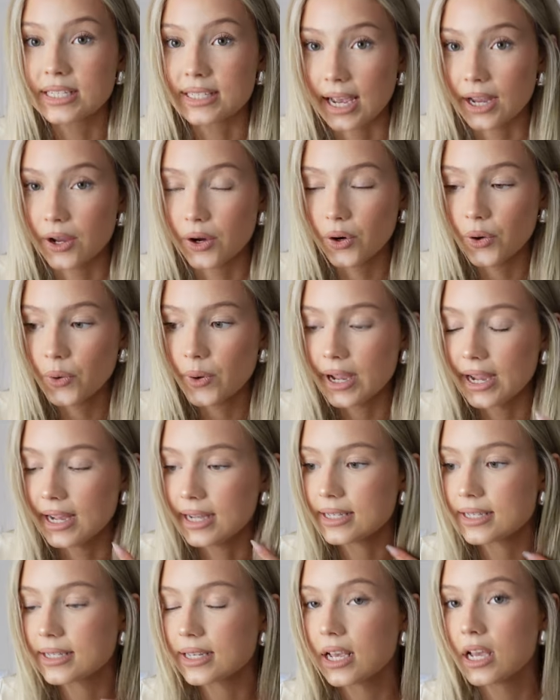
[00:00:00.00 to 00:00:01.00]
sale.
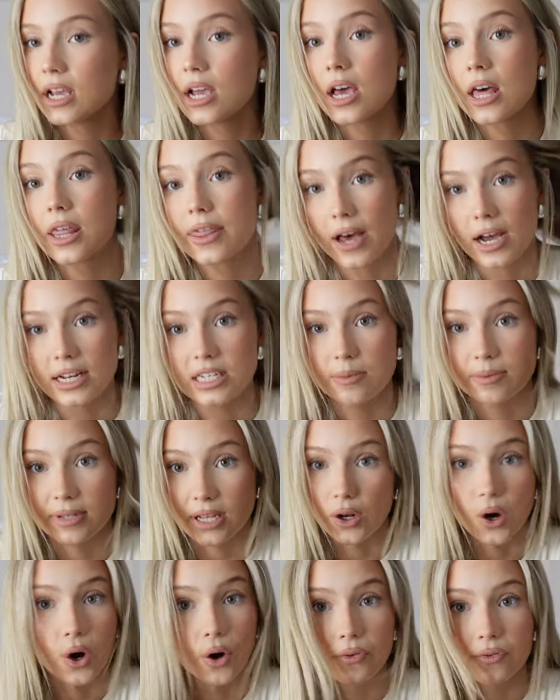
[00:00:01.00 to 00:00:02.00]
It's
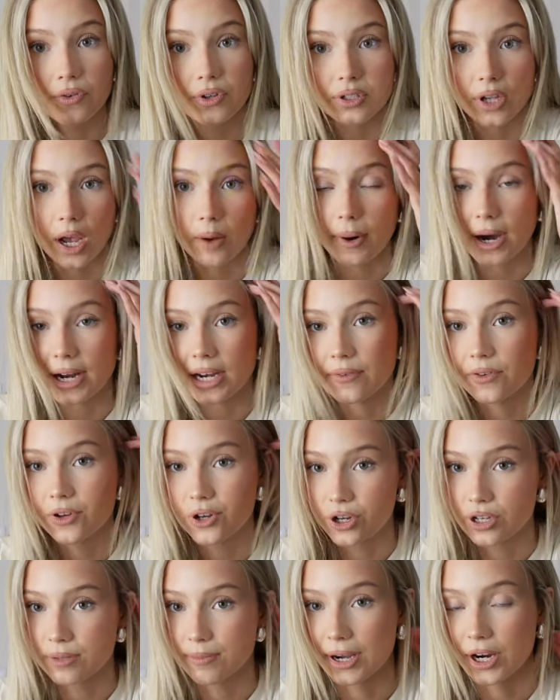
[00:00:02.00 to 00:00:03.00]
30% off site-wide if
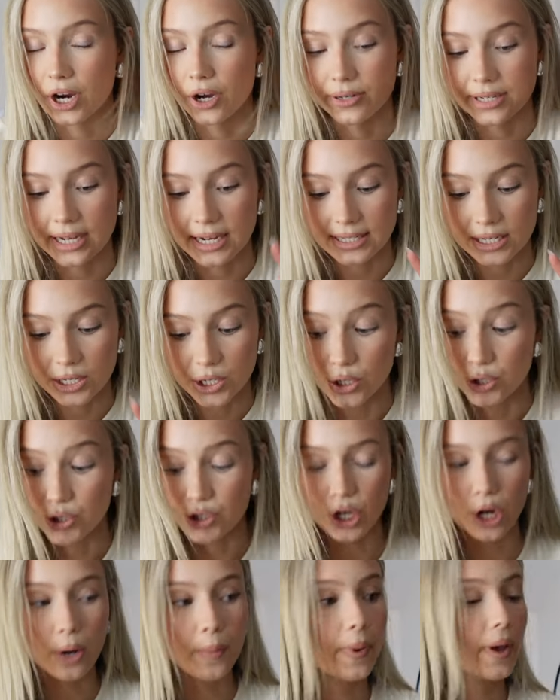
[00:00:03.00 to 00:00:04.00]
you use my code Daisy
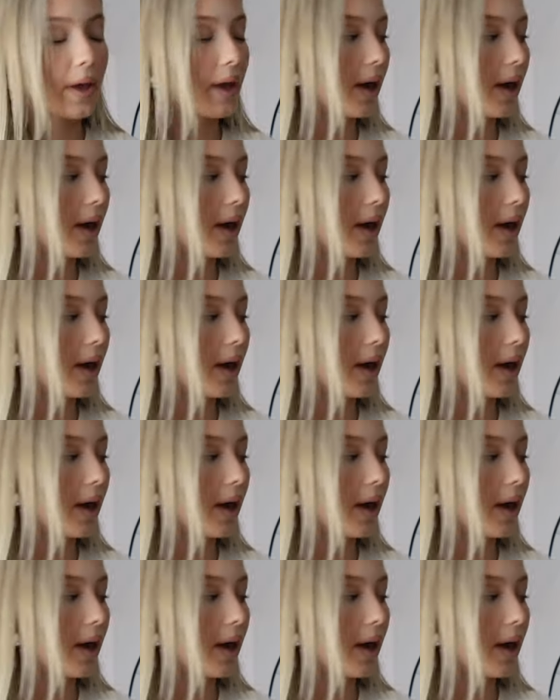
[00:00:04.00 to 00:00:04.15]
YouTube.